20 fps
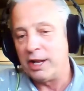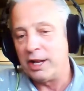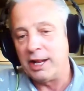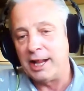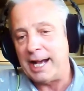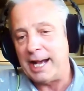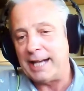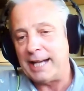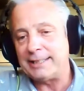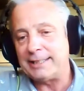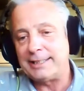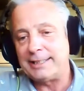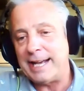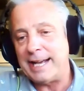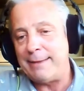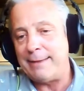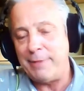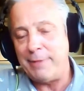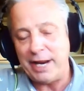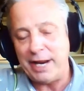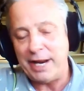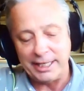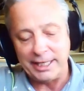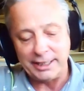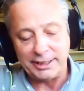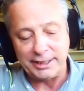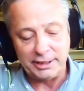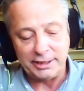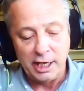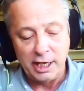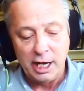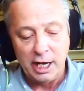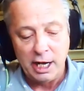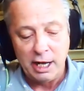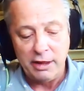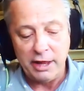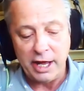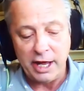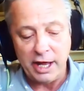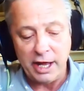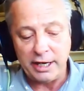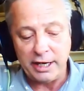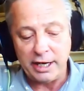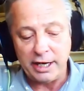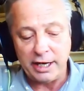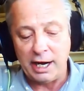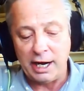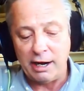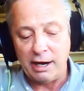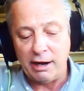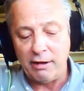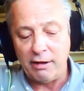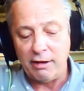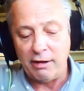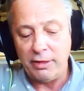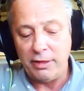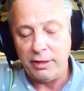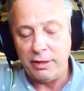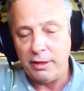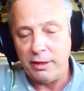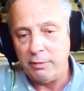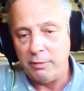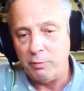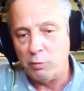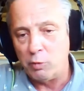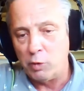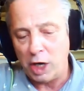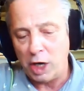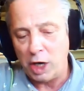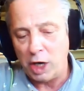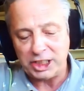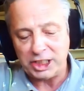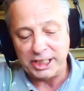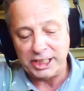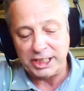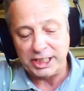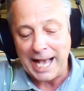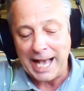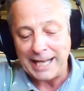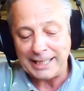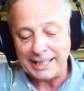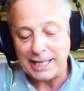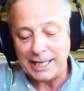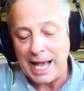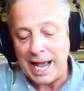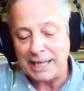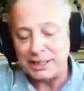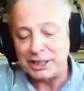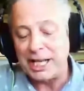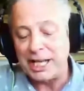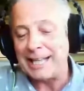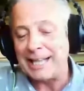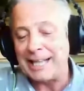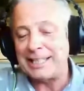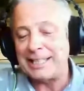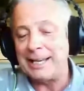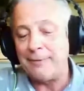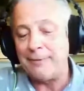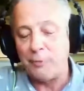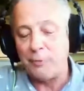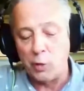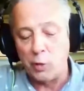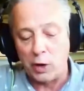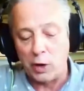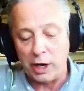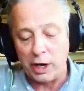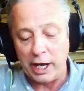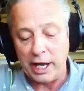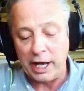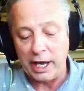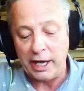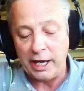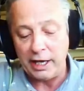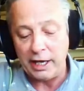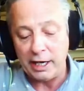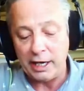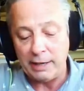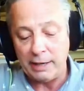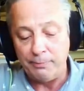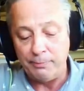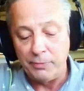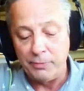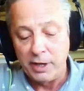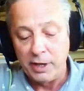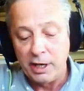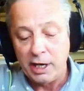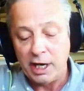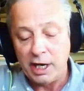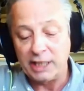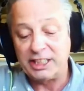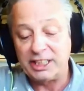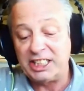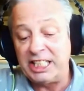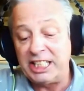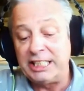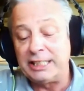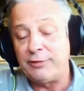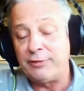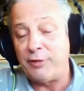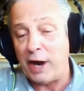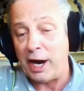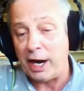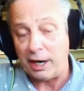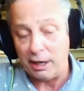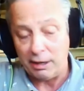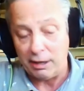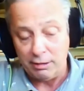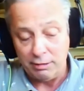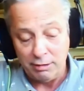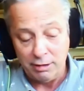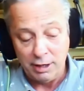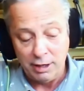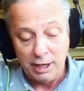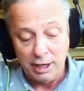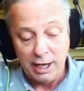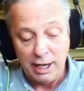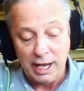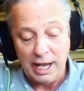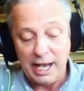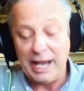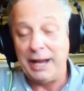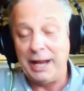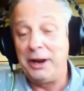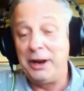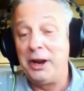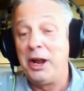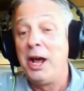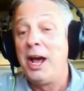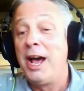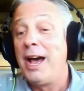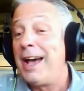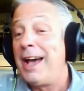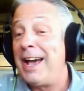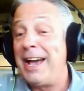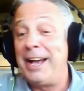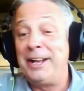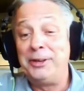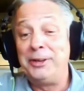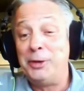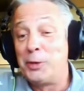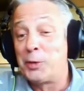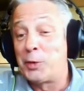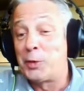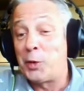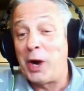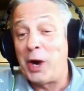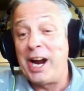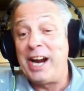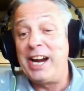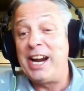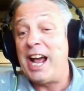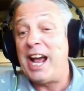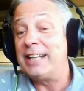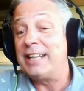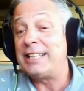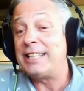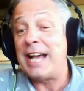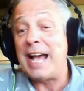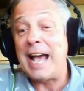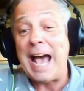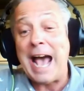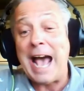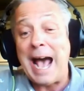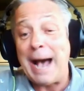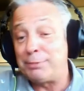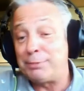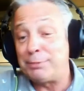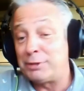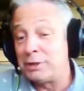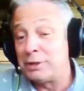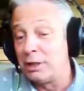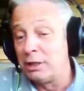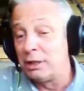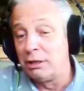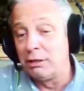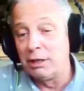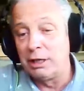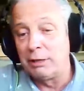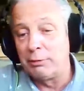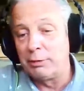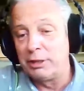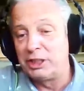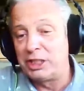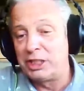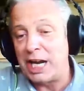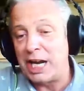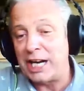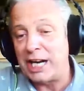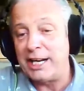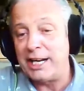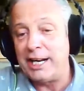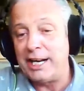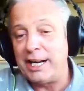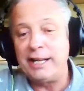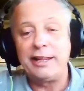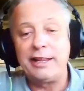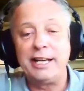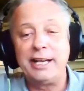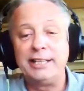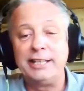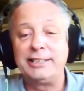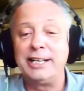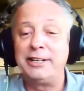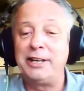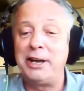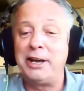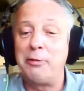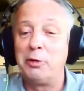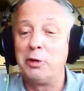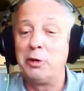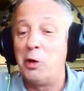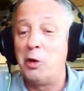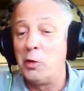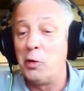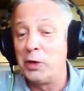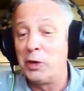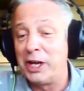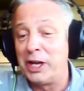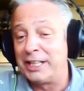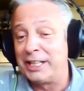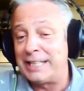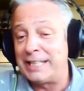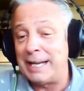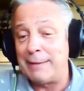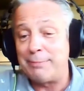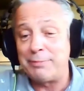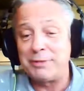last 10 minutes that Russia's actually asking for a ceasefire, and Ukraine has absolutely rejected it. They said they will only accept